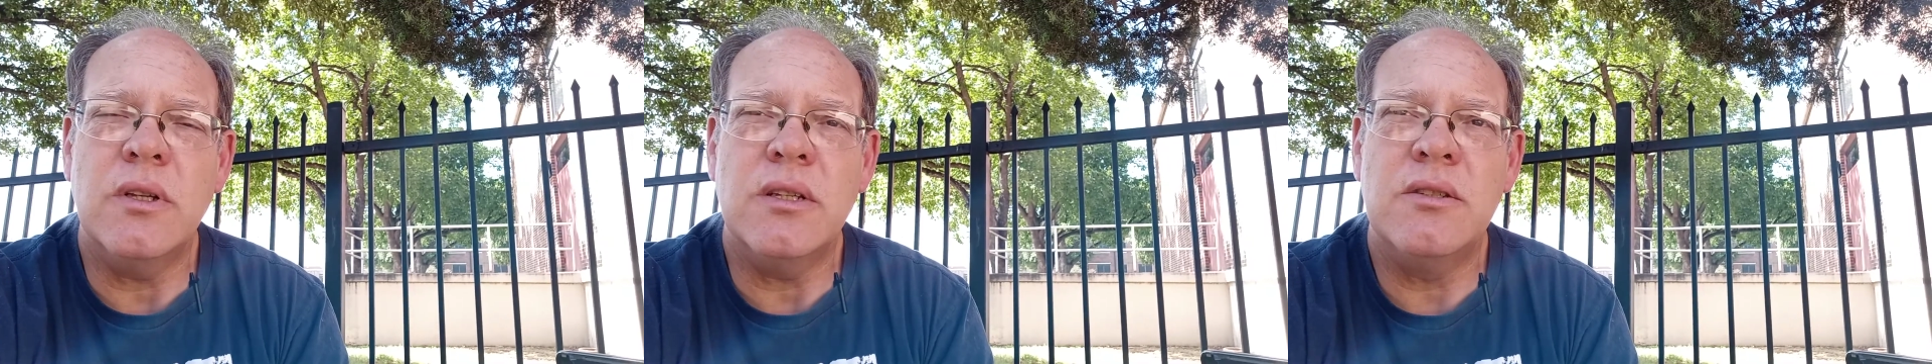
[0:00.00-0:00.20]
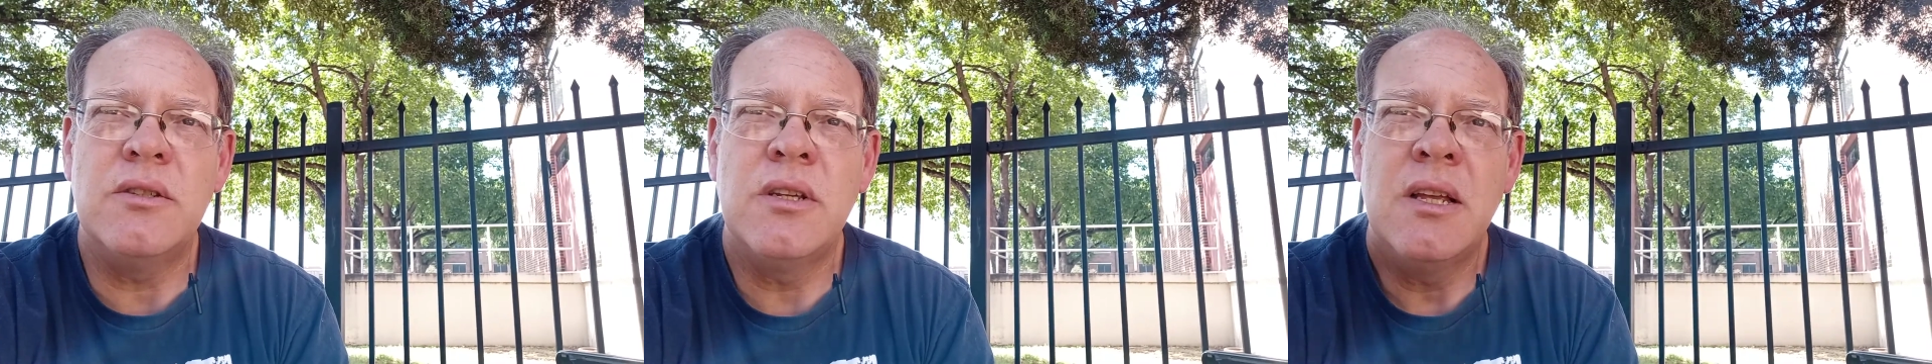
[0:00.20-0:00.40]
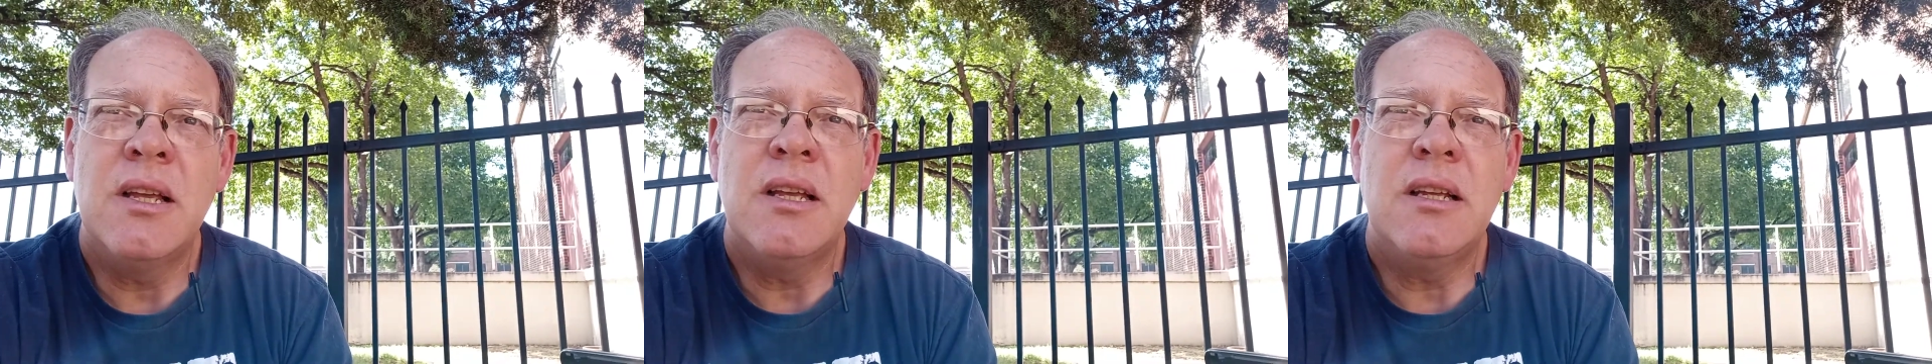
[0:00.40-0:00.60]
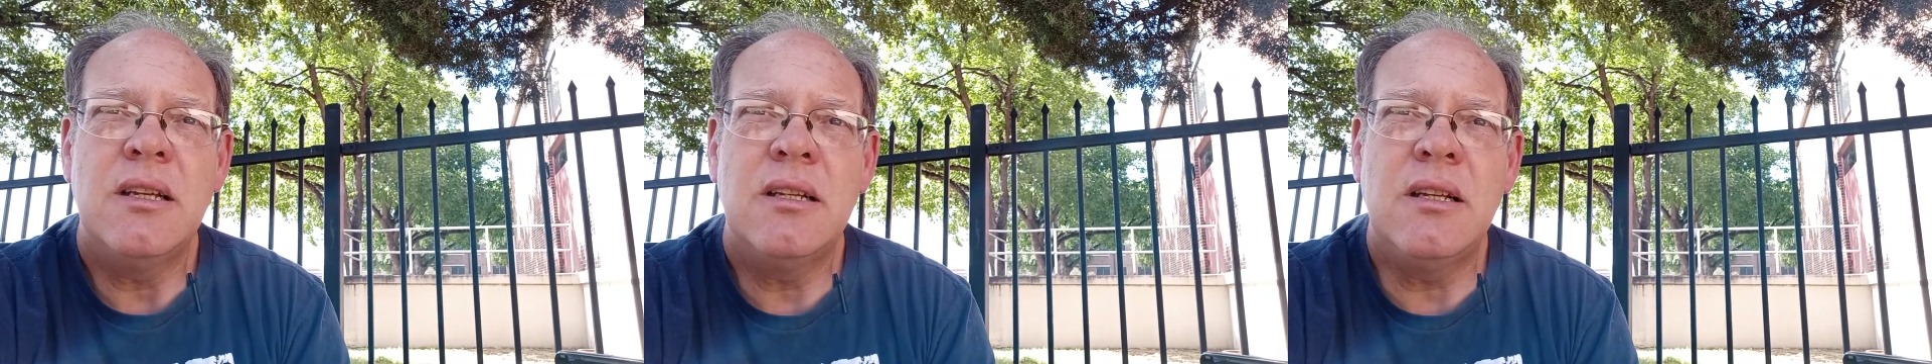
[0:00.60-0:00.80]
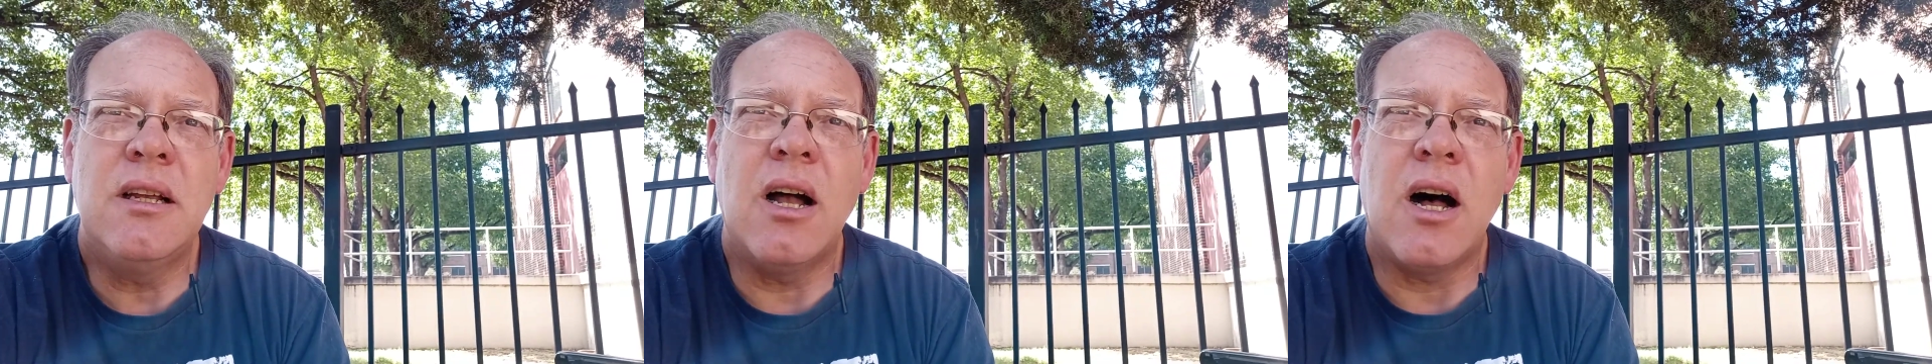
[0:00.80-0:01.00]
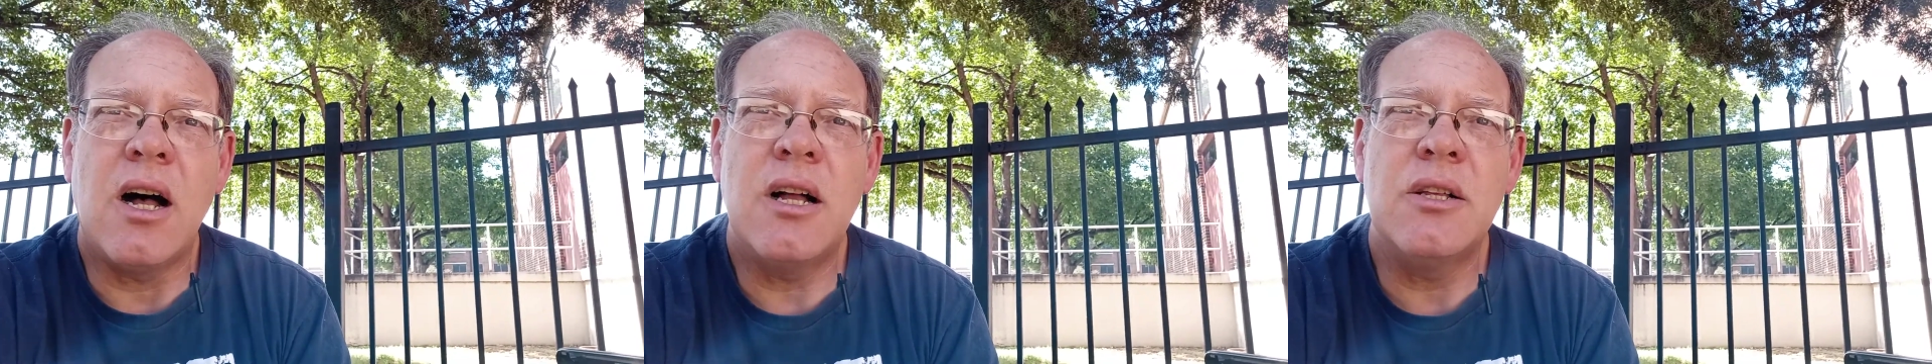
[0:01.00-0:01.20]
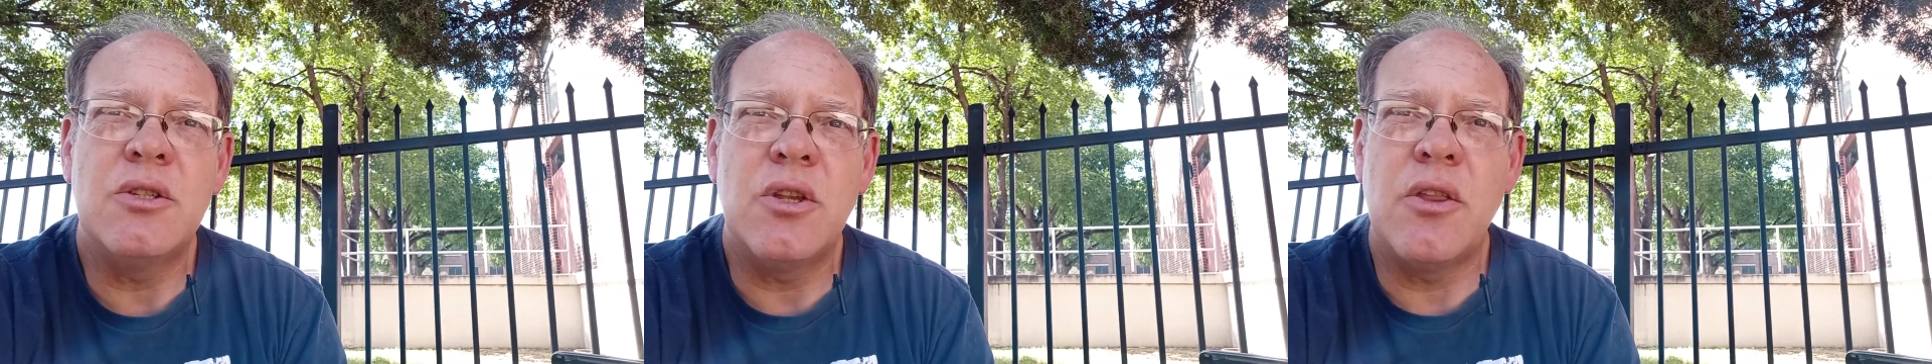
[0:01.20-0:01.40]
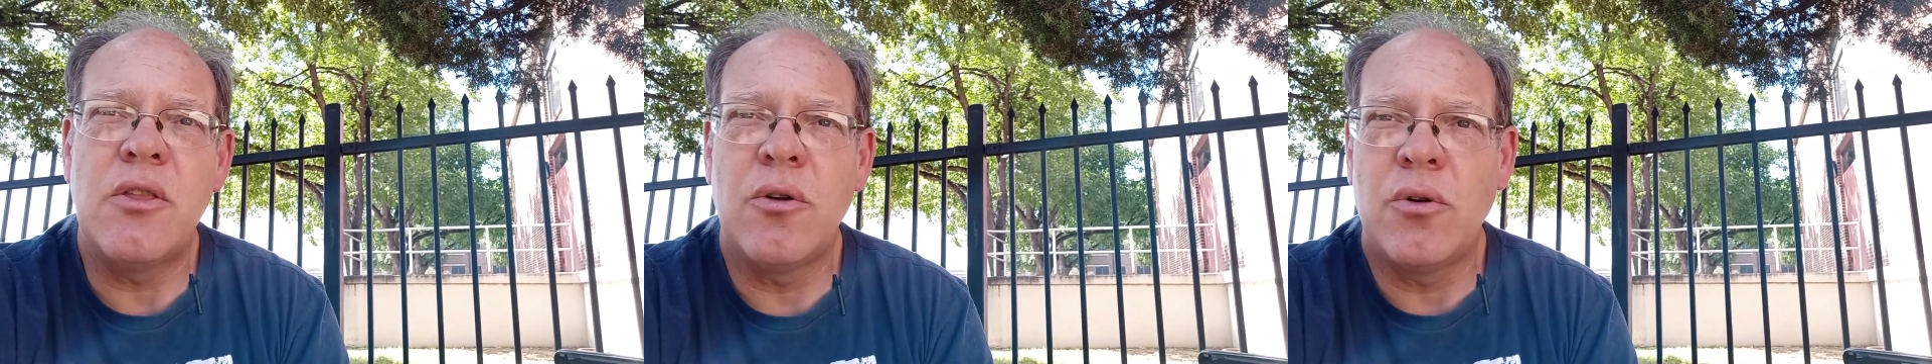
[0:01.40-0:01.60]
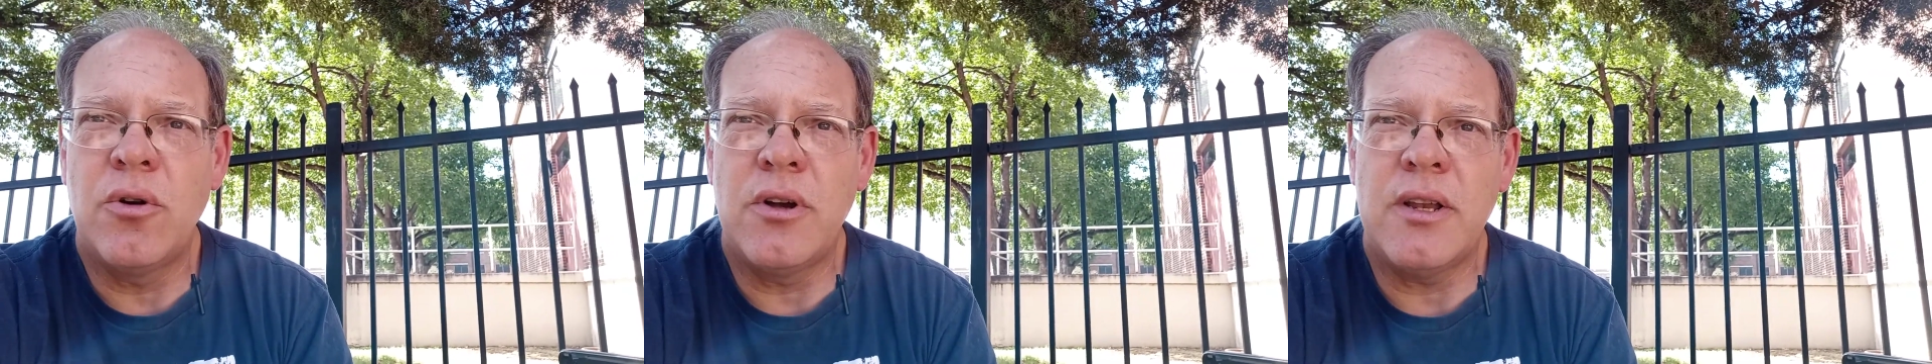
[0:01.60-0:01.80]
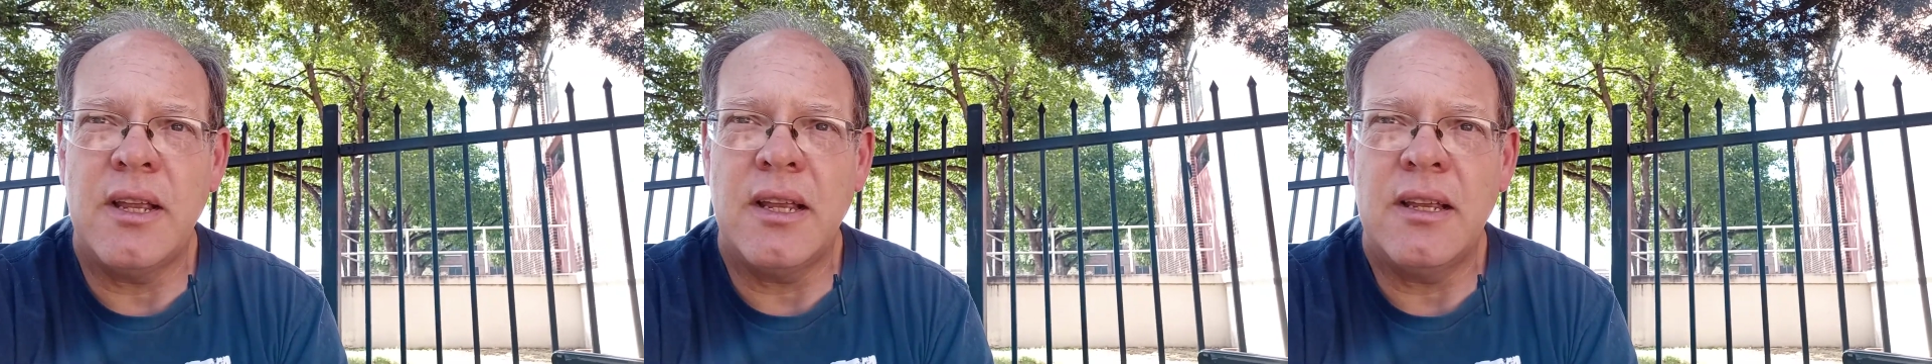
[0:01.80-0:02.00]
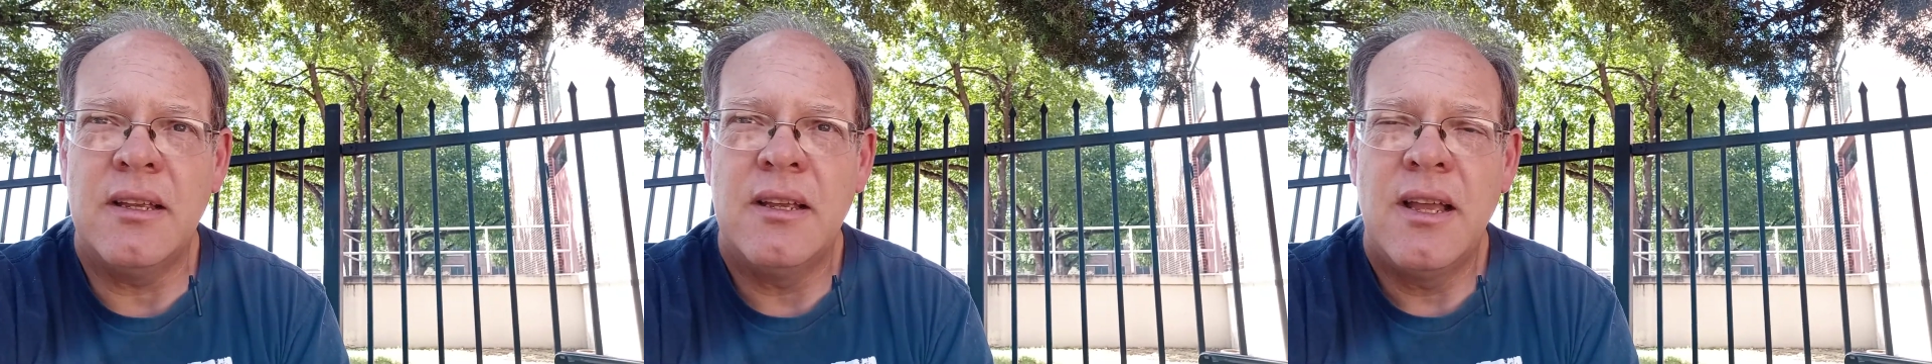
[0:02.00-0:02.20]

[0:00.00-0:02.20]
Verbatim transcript: is God's authority.